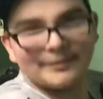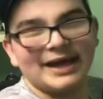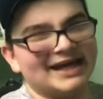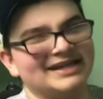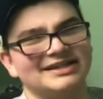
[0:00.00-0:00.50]
mad.
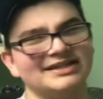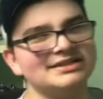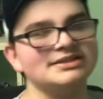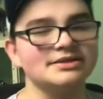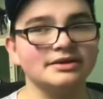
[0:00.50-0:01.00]

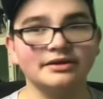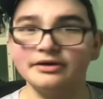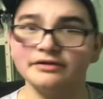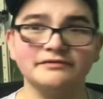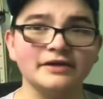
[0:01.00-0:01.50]
They're
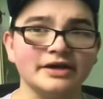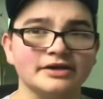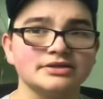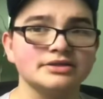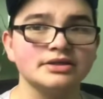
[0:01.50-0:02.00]
good
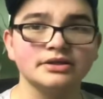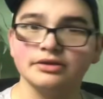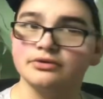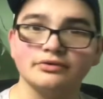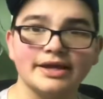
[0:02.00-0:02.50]
figures.
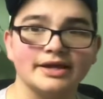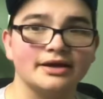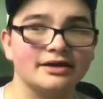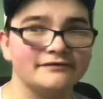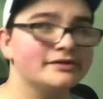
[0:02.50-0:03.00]
They're great.
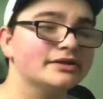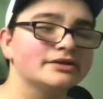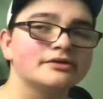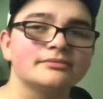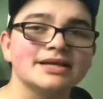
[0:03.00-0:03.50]
I feel like
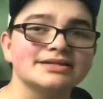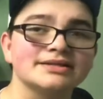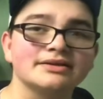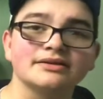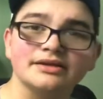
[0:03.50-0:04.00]
they're amazing.
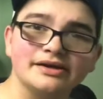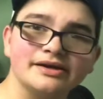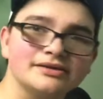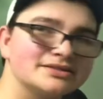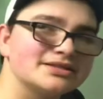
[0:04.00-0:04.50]
You
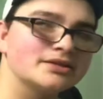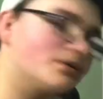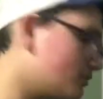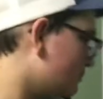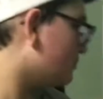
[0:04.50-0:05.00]
can't just go
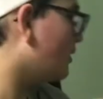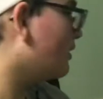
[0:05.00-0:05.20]
wrong